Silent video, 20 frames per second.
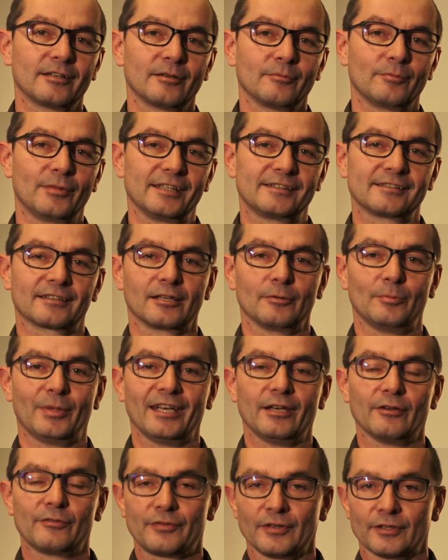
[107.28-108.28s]
basically
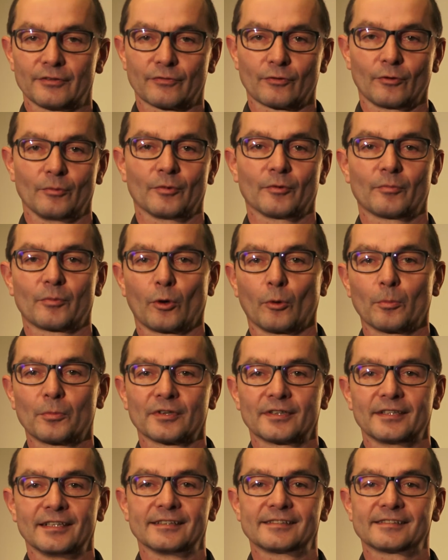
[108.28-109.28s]
benefit from the
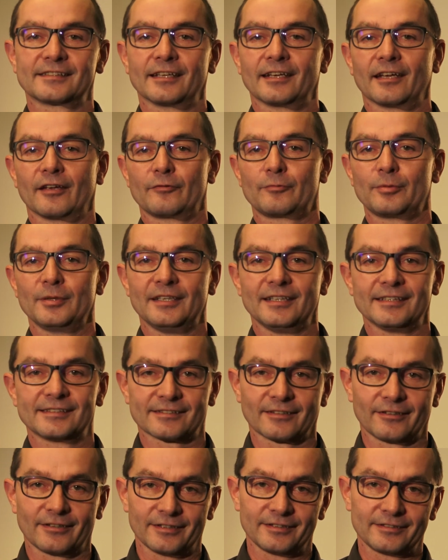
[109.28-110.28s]
properties that have been
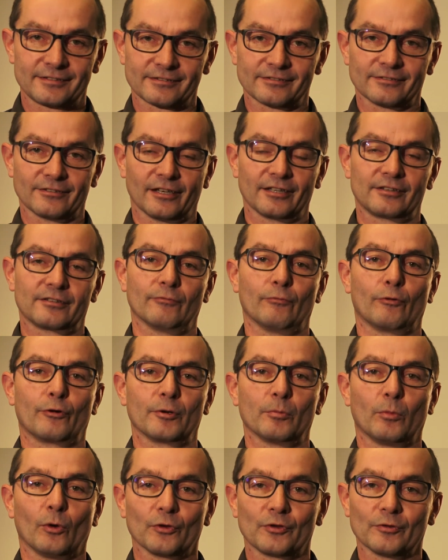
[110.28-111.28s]
designed at the
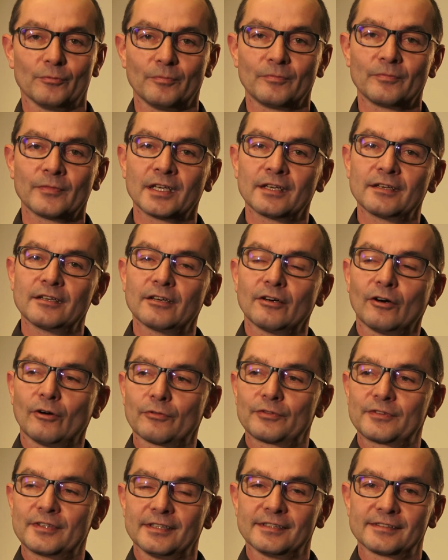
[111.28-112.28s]
very bottom
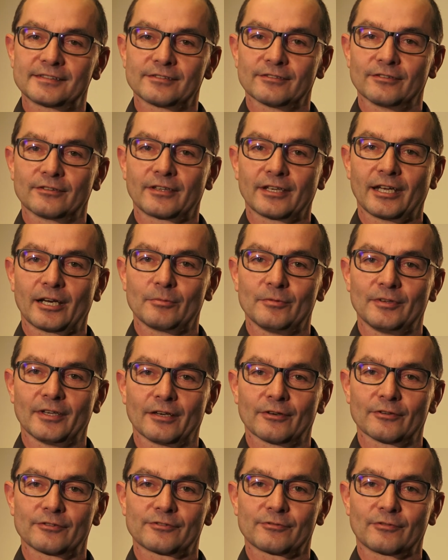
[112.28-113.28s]
of these carbon
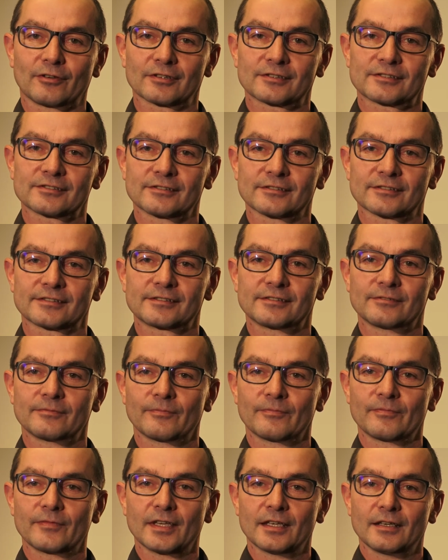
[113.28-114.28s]
nanostructures.
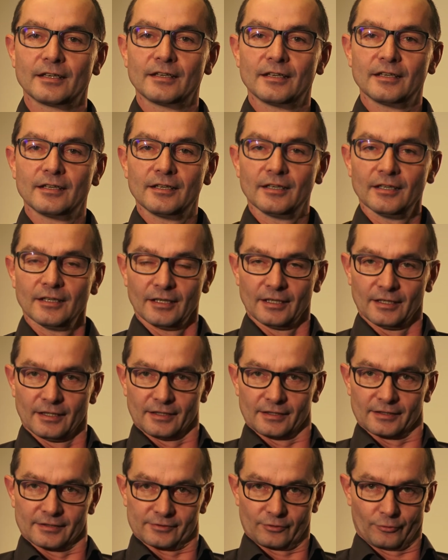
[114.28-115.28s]

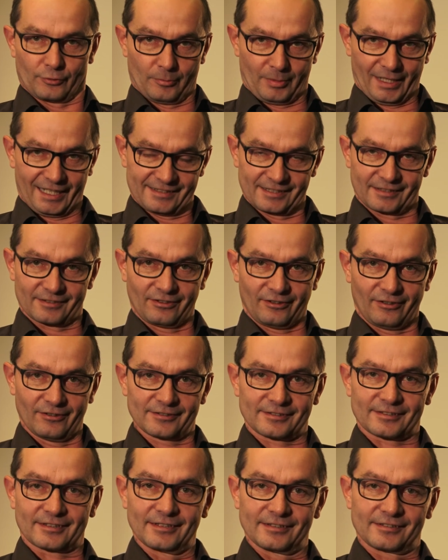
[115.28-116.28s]
So the basic
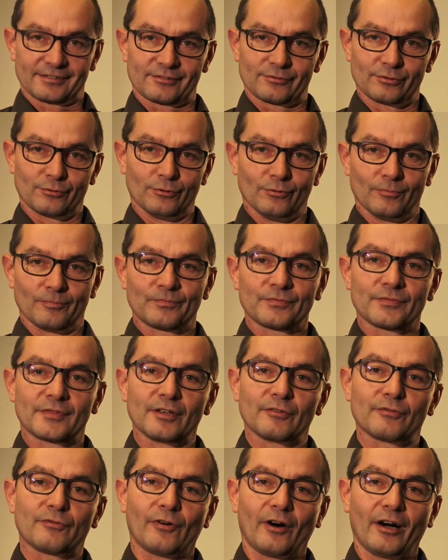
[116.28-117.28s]
task is to
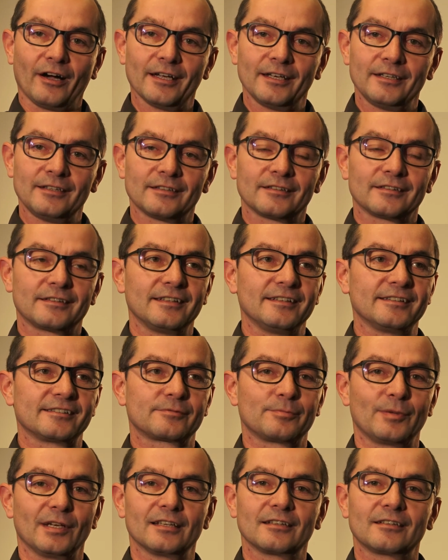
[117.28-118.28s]
define
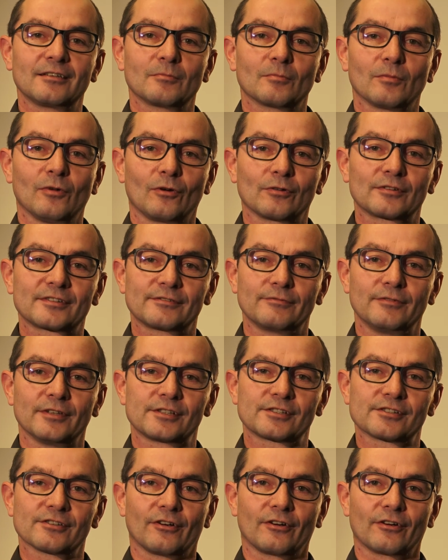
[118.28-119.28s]
these building blocks
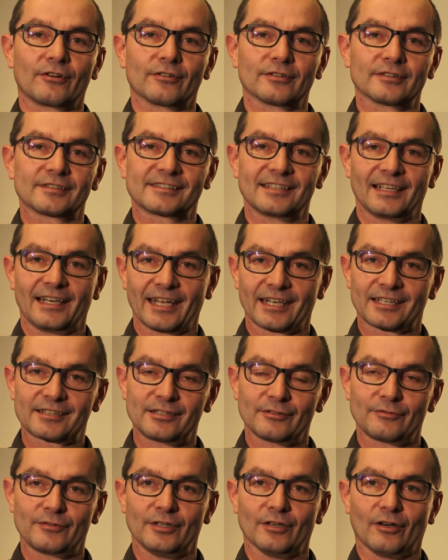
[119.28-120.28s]
which are
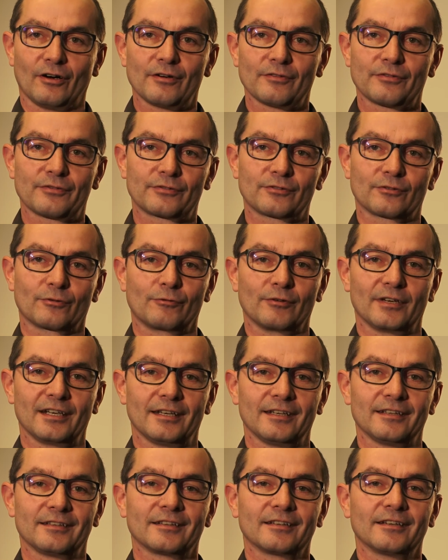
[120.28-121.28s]
selective enough to
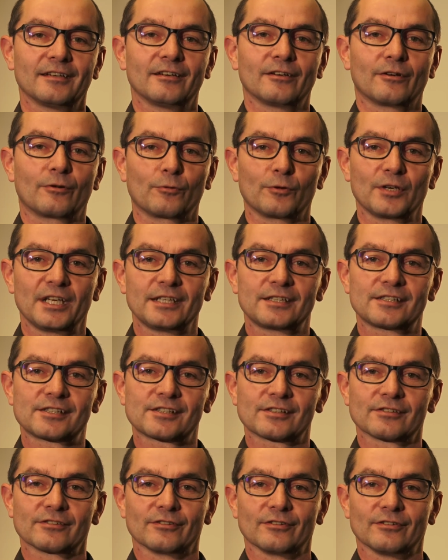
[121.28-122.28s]
really
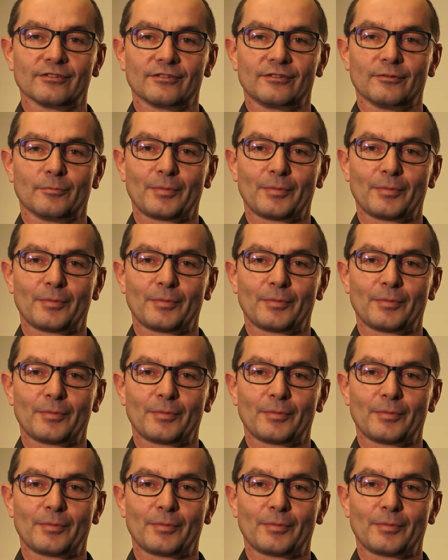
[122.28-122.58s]
reach the